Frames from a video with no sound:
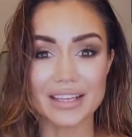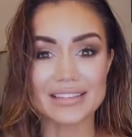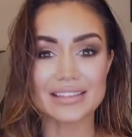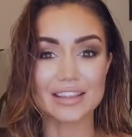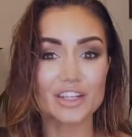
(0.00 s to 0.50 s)

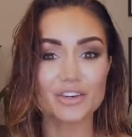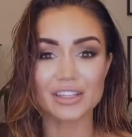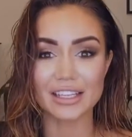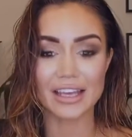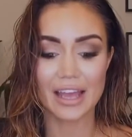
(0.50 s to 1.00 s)
It's
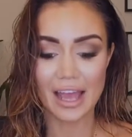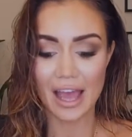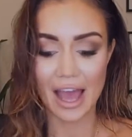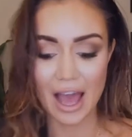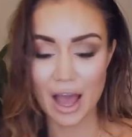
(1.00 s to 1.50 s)
literally
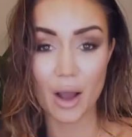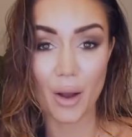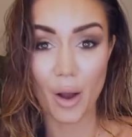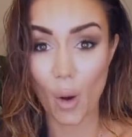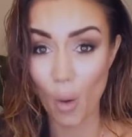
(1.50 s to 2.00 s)

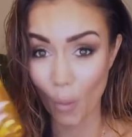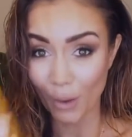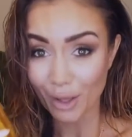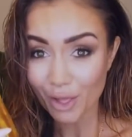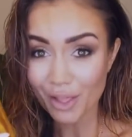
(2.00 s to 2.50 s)

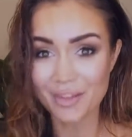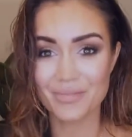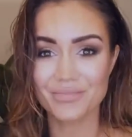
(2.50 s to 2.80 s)
oil,